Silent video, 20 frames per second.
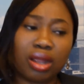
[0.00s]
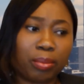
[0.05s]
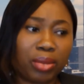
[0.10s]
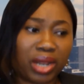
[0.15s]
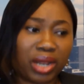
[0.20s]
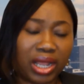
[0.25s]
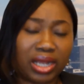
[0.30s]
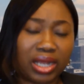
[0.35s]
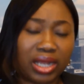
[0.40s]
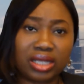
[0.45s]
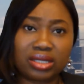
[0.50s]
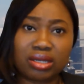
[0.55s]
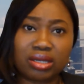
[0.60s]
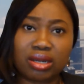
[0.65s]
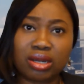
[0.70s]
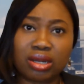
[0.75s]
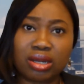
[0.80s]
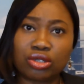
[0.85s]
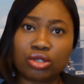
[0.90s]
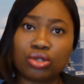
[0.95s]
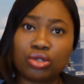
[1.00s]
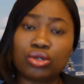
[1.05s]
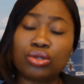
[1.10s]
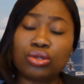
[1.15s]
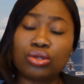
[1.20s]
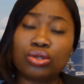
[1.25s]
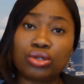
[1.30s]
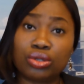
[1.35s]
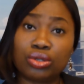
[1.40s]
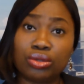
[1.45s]
planet Earth
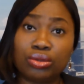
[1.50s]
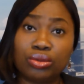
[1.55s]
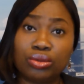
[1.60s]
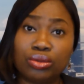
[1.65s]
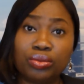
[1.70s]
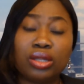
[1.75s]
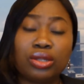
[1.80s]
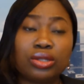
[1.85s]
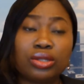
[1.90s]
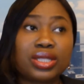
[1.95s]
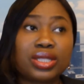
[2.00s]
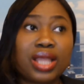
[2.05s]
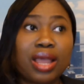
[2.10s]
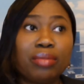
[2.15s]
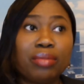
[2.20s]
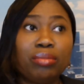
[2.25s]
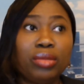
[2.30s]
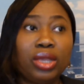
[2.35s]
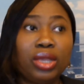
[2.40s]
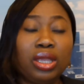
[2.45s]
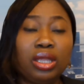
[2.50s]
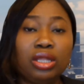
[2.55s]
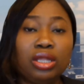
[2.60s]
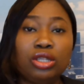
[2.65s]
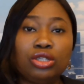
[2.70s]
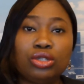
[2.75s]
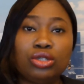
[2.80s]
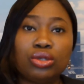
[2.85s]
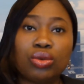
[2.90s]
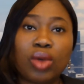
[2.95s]
to do? Does that
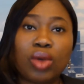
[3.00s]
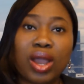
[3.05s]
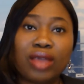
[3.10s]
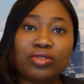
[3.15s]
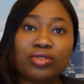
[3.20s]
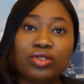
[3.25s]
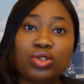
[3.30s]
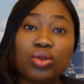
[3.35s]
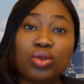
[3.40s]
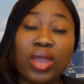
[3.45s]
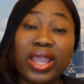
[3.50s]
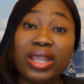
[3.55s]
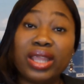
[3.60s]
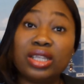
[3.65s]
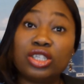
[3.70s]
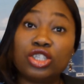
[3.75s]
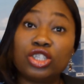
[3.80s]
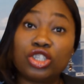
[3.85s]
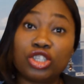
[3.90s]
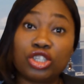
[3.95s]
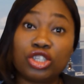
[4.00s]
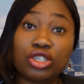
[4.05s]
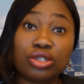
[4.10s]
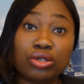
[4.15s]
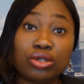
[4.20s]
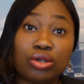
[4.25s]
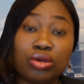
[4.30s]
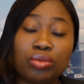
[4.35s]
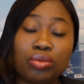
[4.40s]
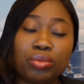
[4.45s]
mean you have to
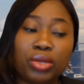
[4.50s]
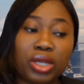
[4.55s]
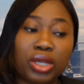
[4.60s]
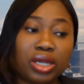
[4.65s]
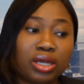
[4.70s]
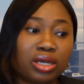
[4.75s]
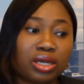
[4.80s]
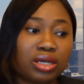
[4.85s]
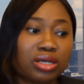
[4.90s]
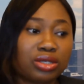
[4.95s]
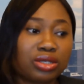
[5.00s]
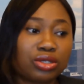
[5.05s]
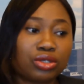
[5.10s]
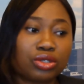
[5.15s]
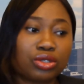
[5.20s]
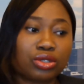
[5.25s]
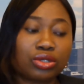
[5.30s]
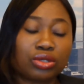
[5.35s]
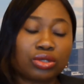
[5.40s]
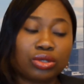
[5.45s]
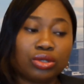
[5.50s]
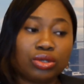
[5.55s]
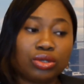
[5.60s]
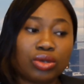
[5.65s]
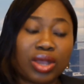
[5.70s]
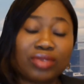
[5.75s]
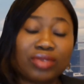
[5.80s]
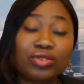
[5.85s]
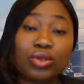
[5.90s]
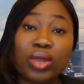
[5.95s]
endure because
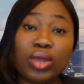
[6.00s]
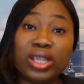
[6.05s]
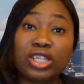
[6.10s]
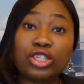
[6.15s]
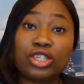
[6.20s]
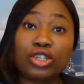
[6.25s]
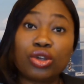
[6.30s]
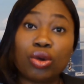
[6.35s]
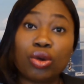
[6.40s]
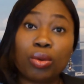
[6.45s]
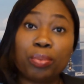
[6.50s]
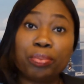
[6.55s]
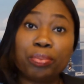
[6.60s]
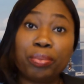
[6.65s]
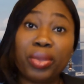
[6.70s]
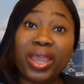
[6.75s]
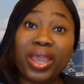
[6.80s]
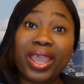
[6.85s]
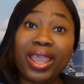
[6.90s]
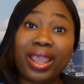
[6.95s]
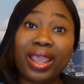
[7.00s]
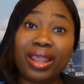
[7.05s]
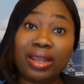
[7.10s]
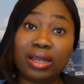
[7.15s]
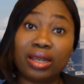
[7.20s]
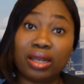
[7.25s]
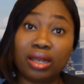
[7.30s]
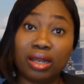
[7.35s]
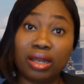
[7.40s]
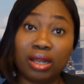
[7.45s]
you have to endure
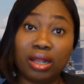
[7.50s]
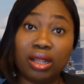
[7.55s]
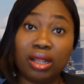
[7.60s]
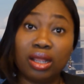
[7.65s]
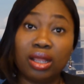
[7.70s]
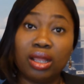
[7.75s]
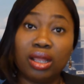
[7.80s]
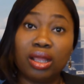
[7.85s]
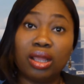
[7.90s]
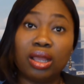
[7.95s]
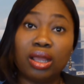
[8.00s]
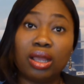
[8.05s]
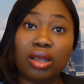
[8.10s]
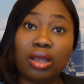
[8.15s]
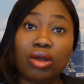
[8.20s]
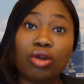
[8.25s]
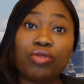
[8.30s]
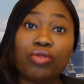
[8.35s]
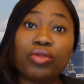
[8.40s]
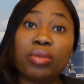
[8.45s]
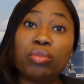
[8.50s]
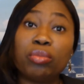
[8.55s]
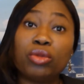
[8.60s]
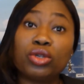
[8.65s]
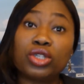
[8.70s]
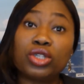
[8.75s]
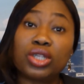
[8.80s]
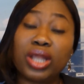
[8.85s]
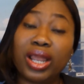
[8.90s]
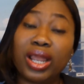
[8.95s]
pain of
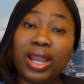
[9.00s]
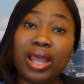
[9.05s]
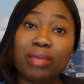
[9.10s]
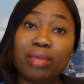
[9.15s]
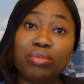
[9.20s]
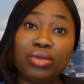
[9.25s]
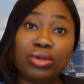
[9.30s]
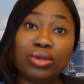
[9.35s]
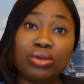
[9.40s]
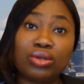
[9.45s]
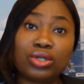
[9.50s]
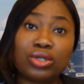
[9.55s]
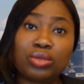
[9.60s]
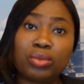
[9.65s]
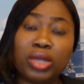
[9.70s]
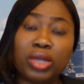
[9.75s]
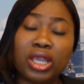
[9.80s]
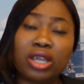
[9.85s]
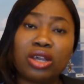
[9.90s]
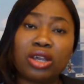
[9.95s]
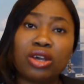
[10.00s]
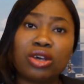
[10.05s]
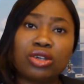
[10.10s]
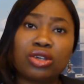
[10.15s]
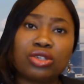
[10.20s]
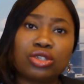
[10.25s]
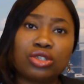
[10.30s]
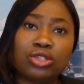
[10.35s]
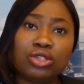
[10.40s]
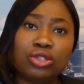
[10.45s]
emotional abuse
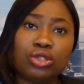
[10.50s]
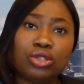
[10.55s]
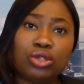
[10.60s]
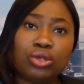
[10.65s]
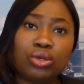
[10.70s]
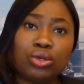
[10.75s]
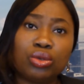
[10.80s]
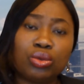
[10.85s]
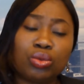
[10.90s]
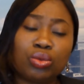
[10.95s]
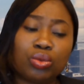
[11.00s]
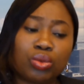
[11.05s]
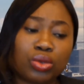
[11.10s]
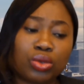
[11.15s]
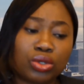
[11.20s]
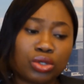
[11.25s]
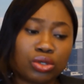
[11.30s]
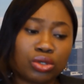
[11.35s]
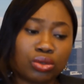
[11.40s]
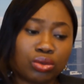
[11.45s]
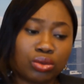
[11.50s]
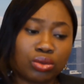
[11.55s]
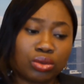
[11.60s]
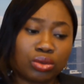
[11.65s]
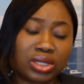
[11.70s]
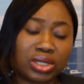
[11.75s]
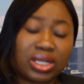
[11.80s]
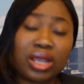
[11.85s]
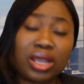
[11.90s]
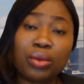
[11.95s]
because you want to
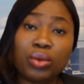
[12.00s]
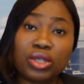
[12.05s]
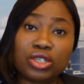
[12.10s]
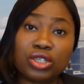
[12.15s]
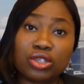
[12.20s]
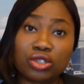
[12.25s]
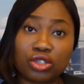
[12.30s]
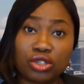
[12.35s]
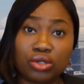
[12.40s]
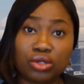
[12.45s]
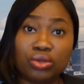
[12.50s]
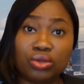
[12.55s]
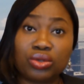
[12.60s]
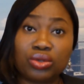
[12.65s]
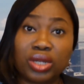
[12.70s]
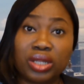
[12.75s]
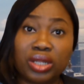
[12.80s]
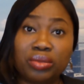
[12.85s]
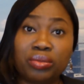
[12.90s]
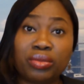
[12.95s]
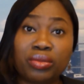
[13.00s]
stay with your children.